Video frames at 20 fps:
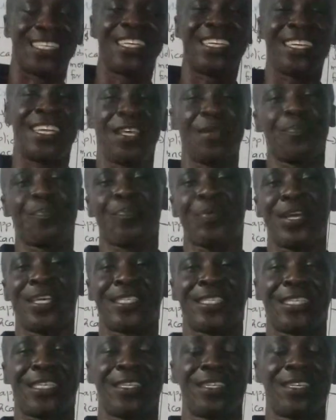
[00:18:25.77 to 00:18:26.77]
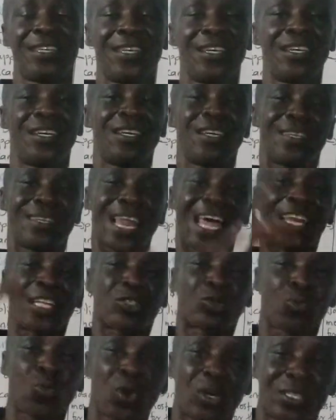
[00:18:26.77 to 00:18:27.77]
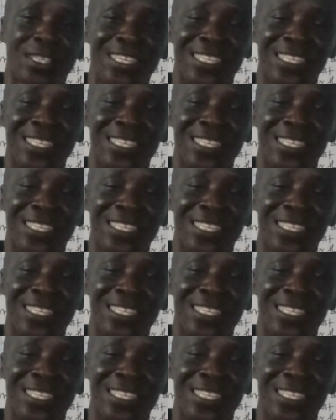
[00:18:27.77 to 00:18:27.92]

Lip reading: the person. That is what